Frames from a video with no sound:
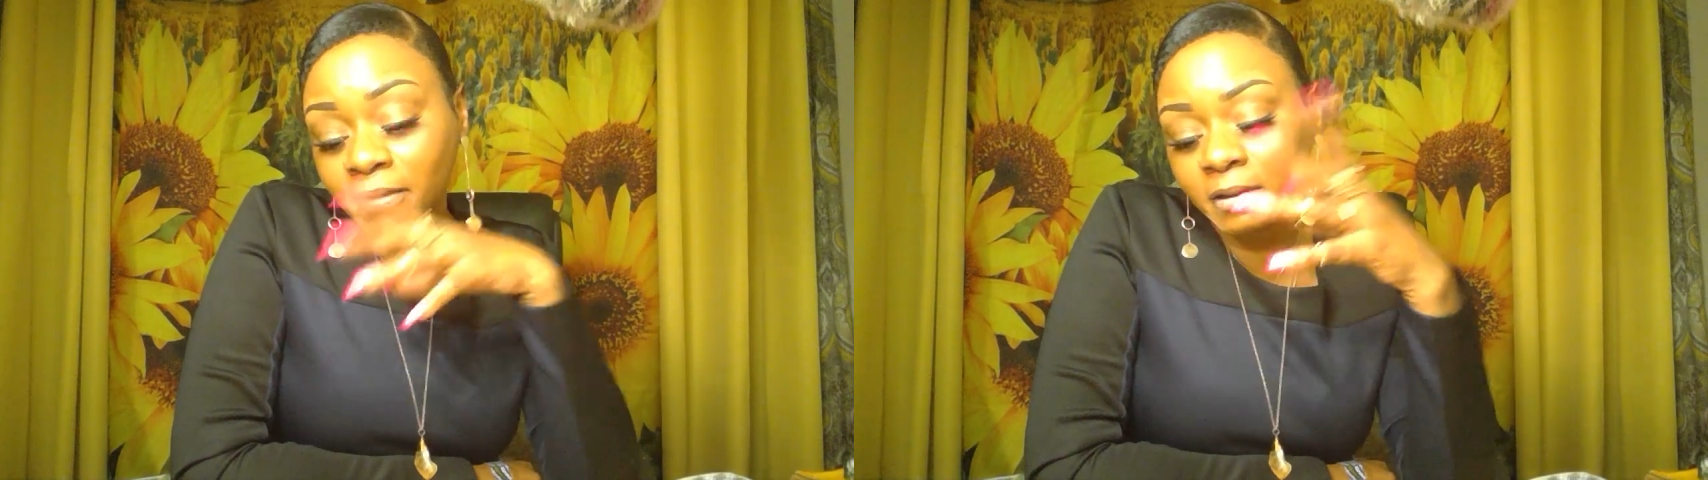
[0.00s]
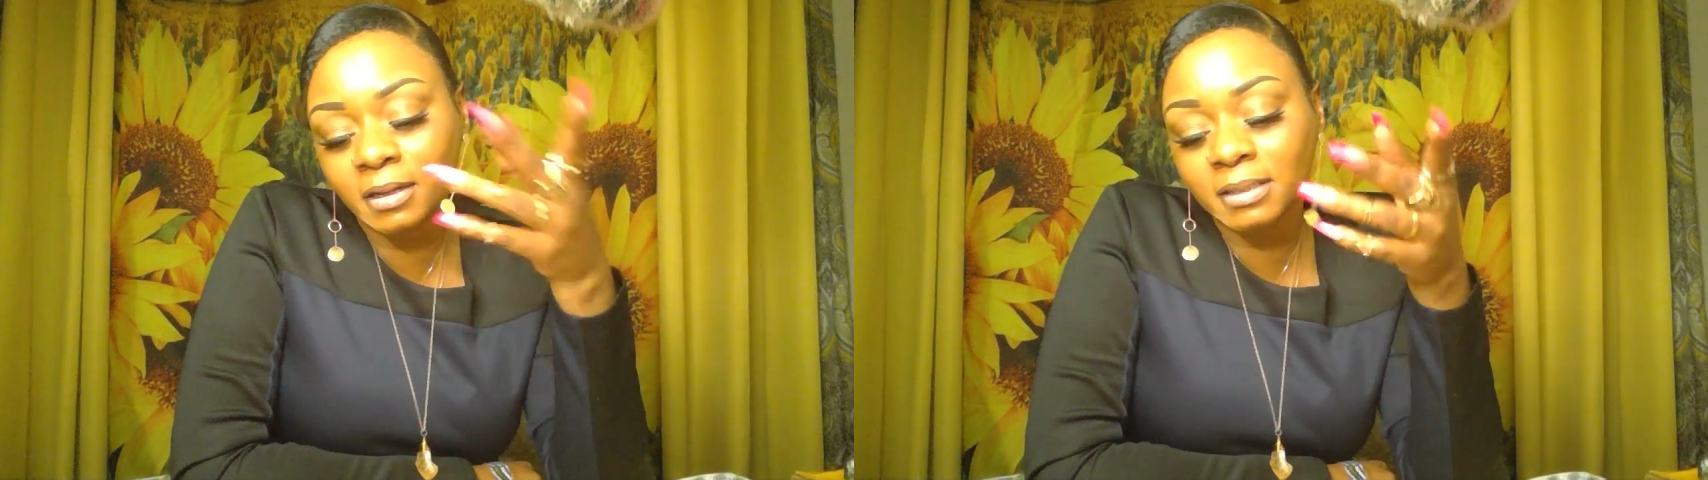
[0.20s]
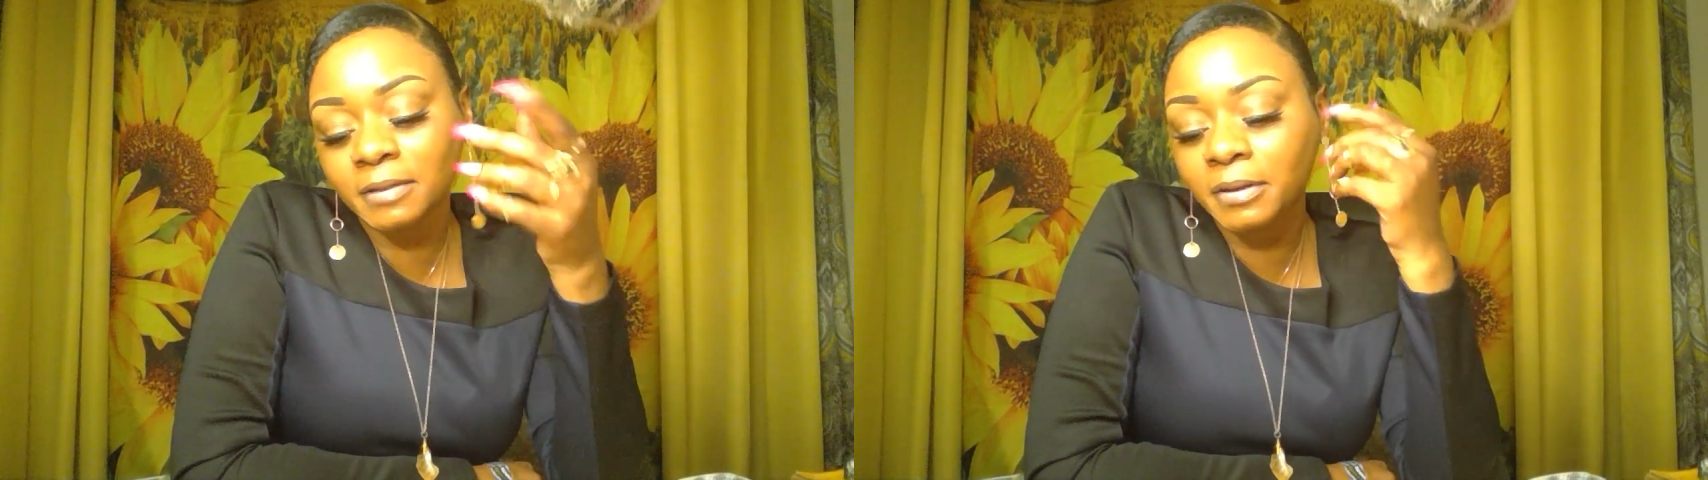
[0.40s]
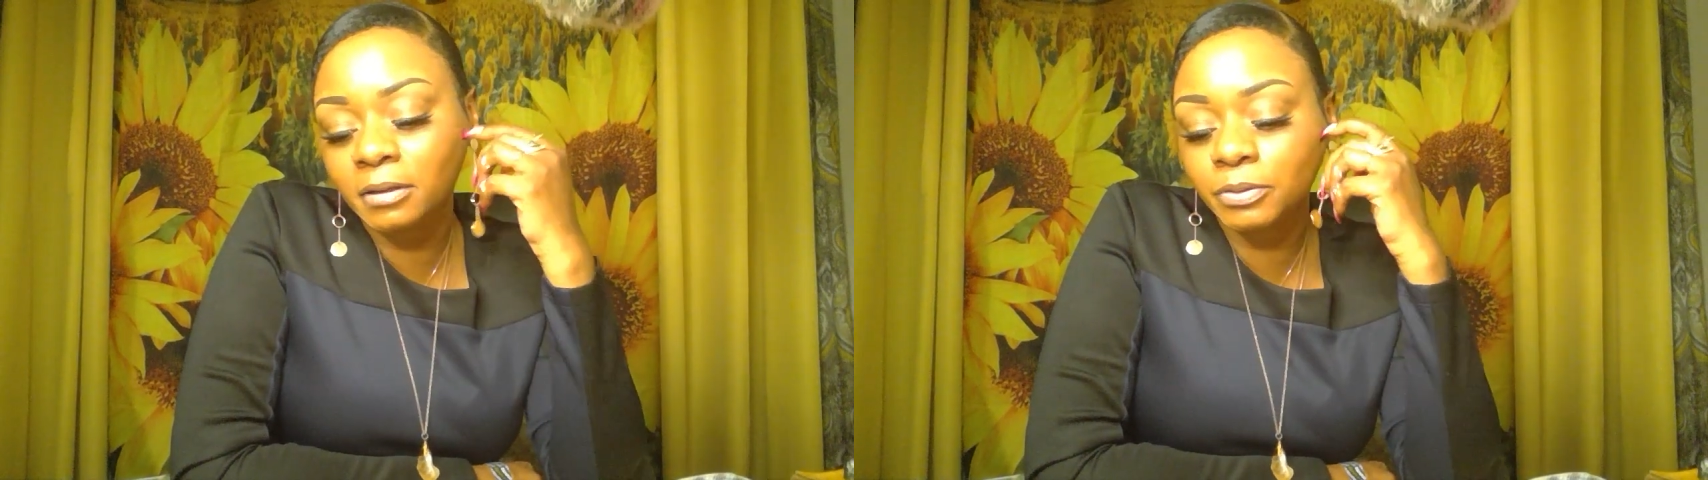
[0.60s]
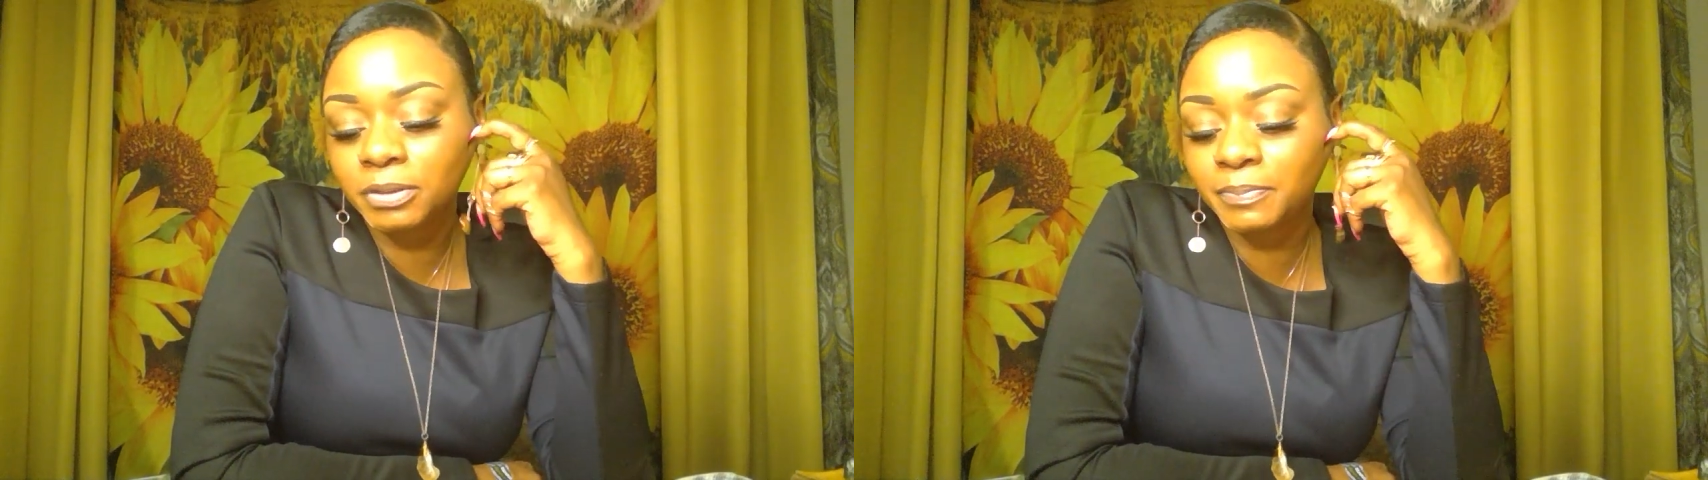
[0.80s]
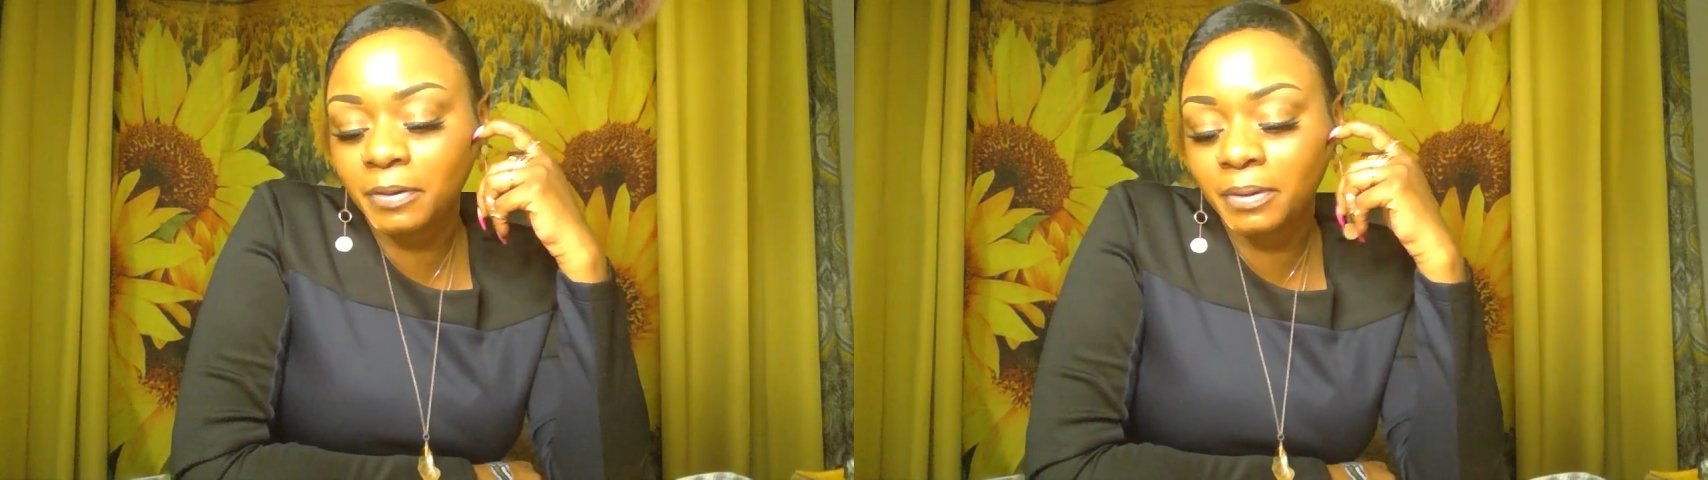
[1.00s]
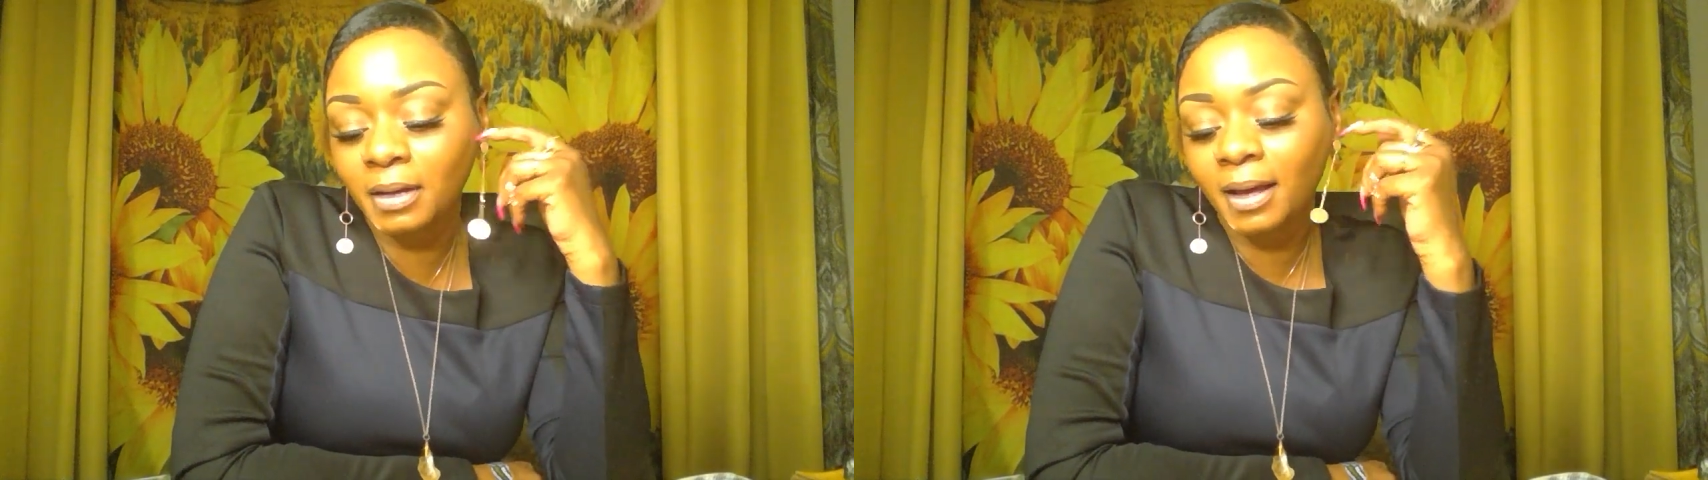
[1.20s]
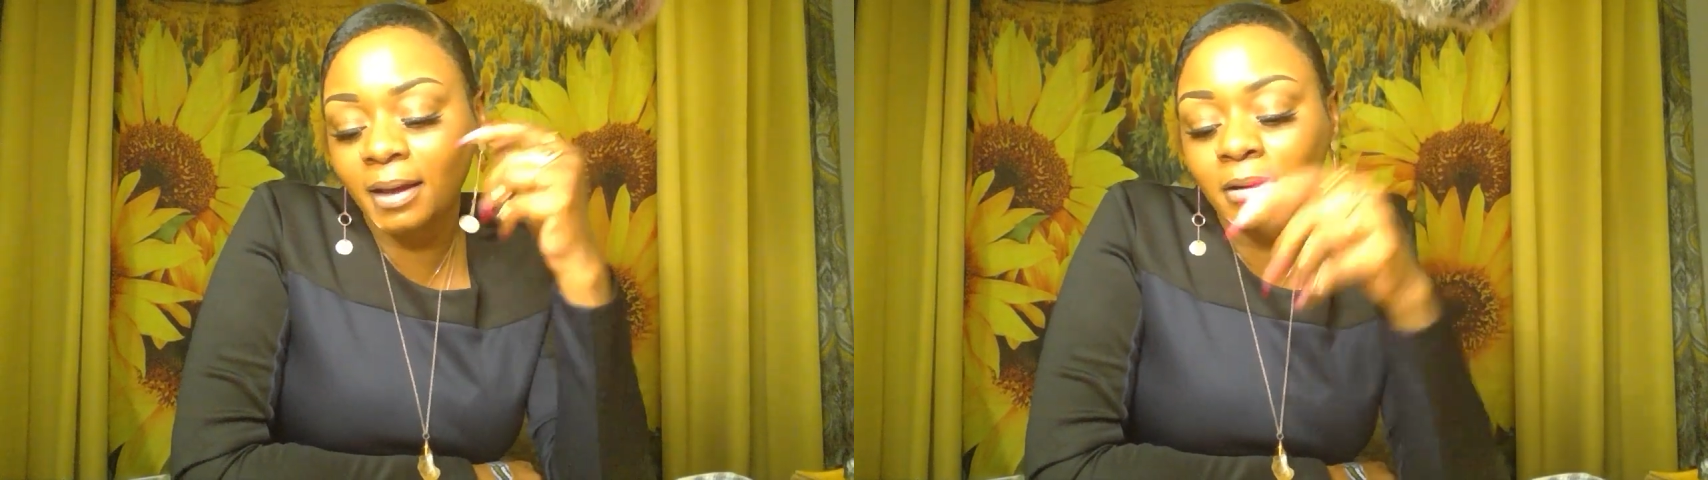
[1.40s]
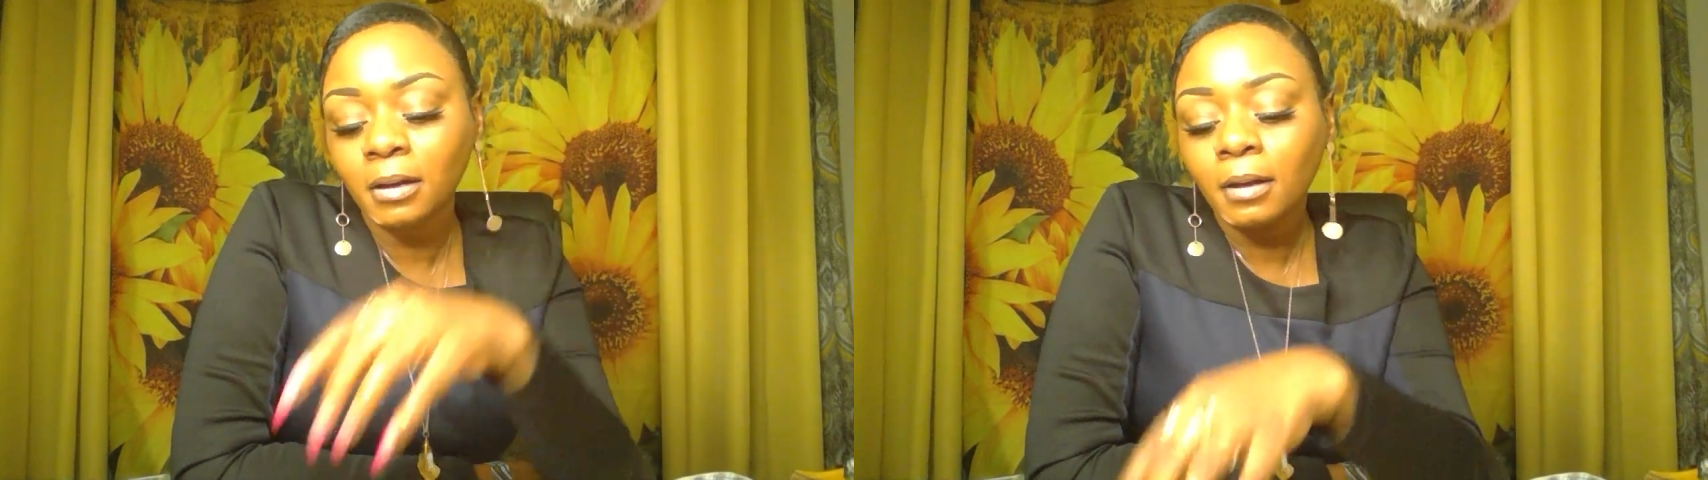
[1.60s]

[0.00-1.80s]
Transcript: It could easily be a new spirit guide,